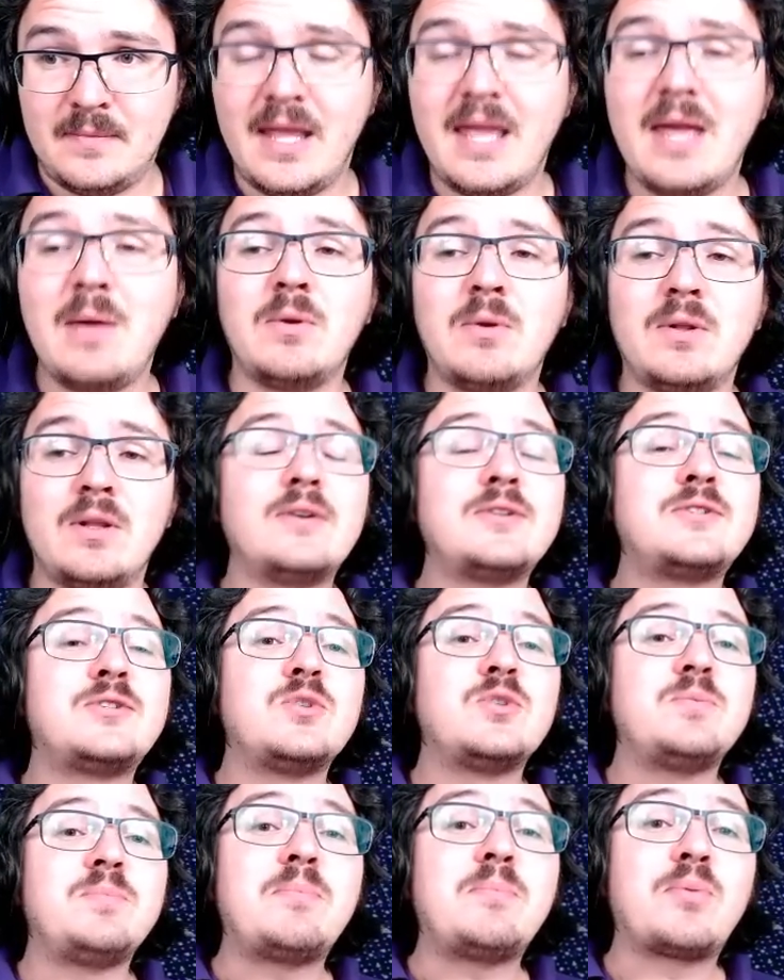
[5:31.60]
It will also
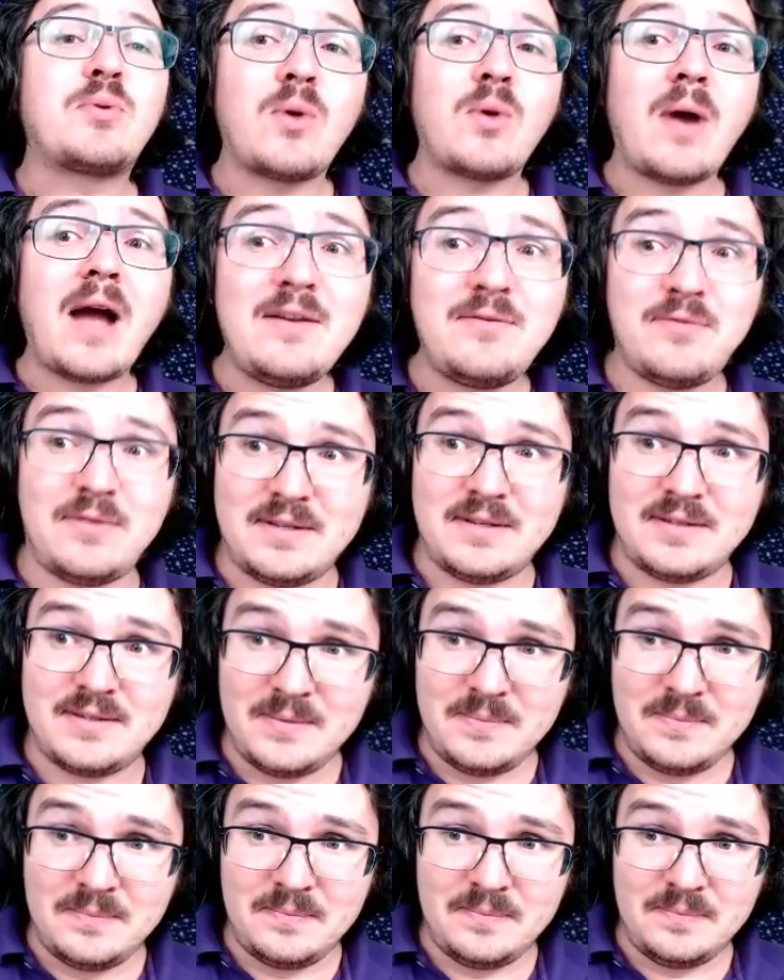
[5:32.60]
be private,
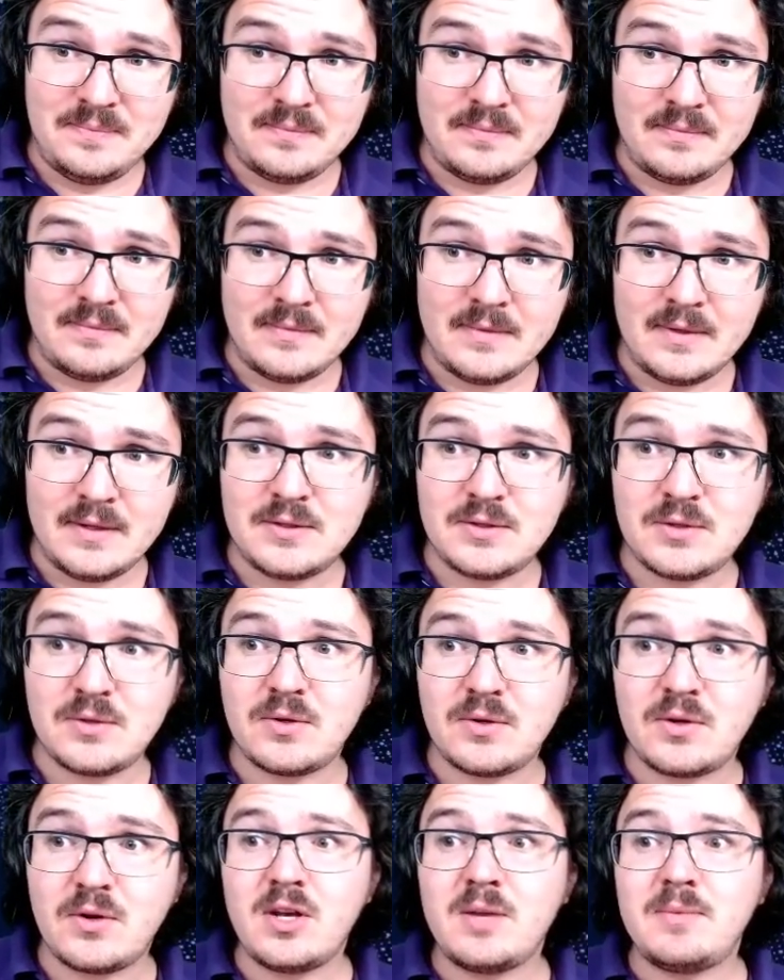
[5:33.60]
so they're
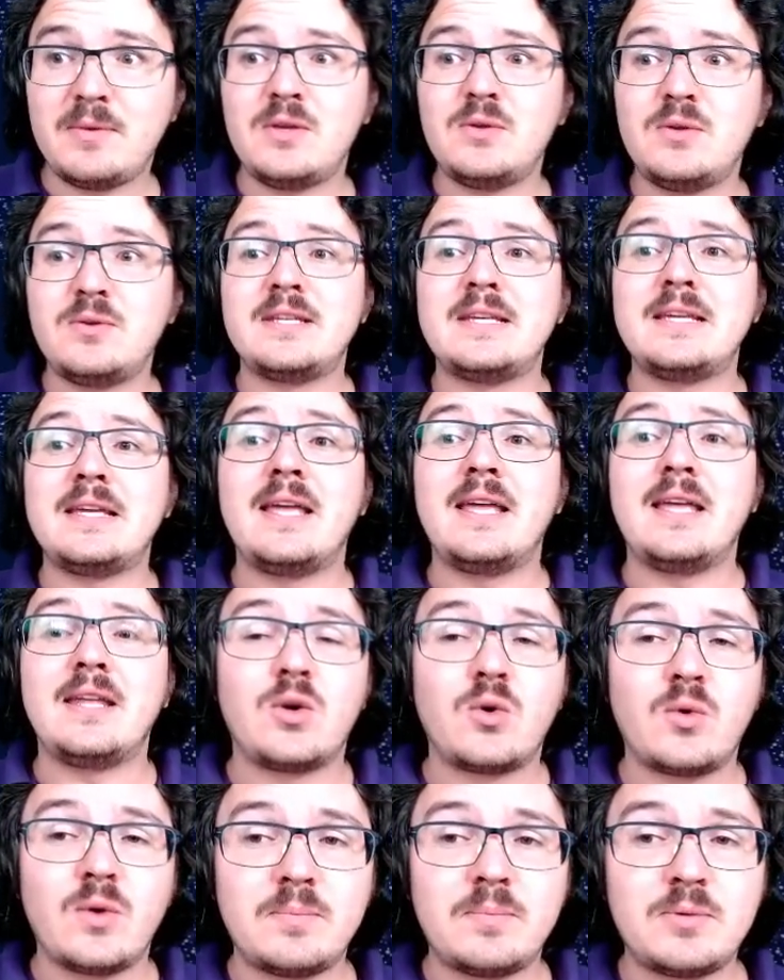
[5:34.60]
going to be using
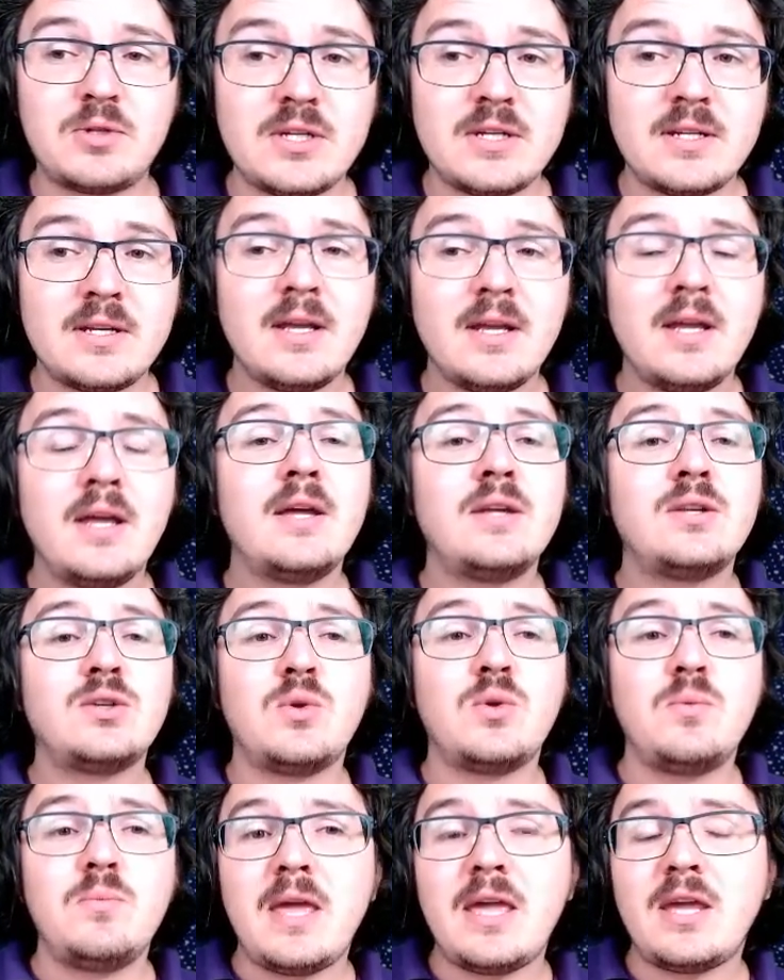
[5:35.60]
encryption to
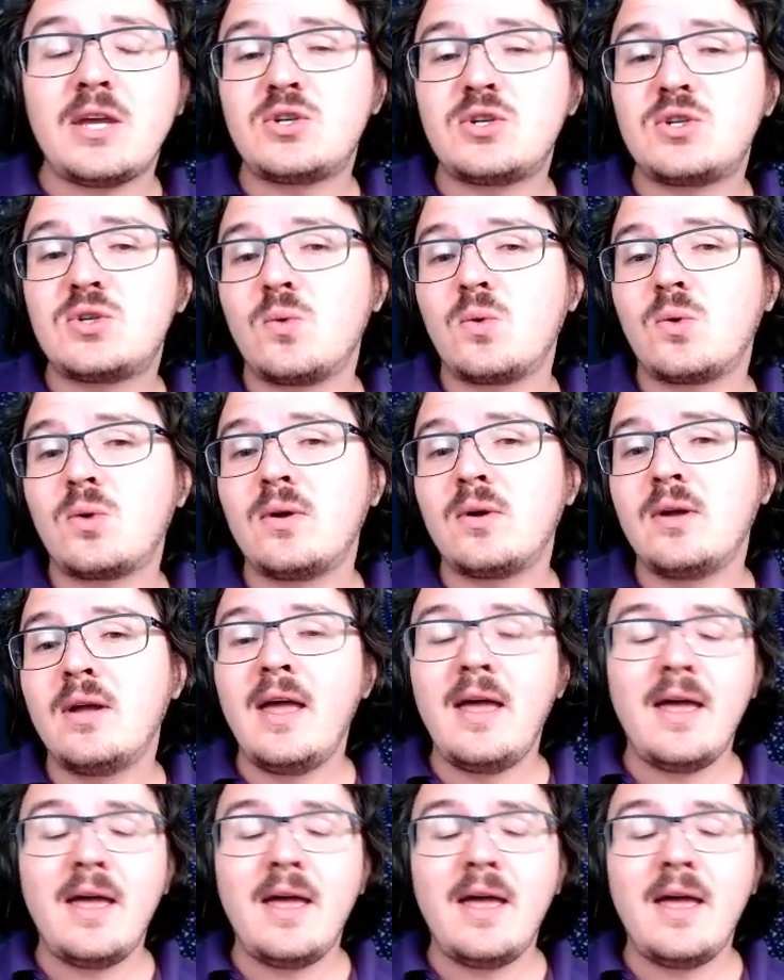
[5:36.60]
make sure